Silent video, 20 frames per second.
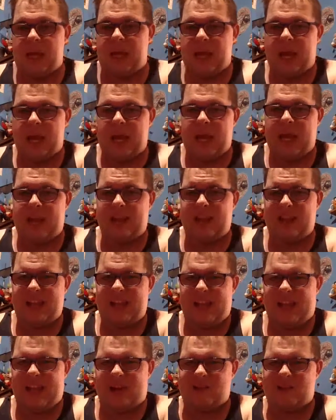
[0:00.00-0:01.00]
And
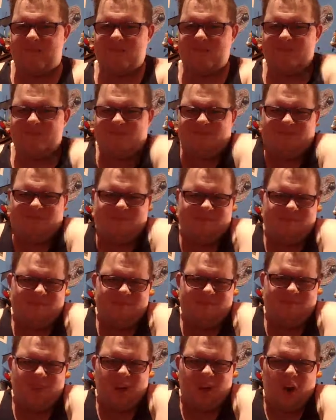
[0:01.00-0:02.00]
yeah.
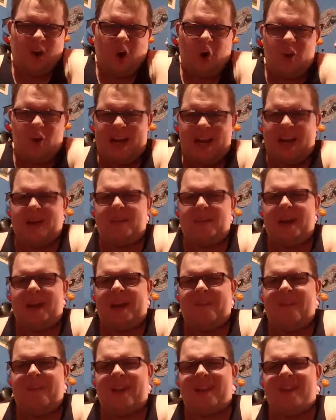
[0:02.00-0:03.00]
Okay, main
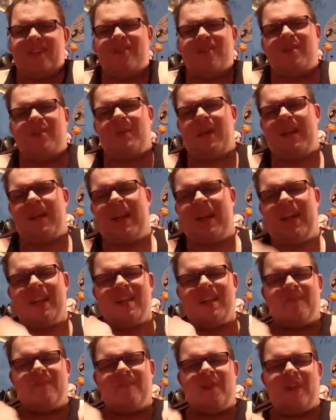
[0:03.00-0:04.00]
event. This felt
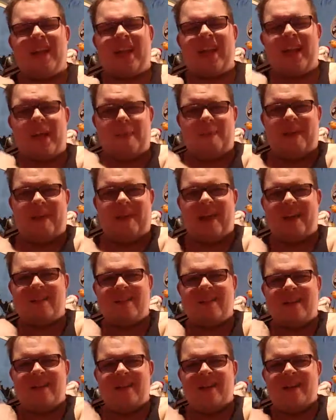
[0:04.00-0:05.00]
like an
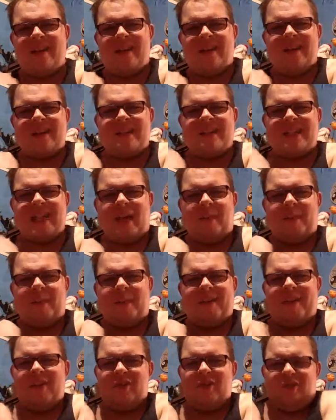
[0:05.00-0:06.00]
Impact style main
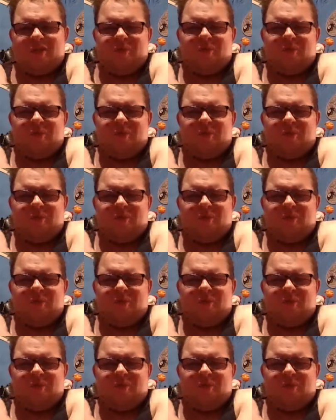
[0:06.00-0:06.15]
event.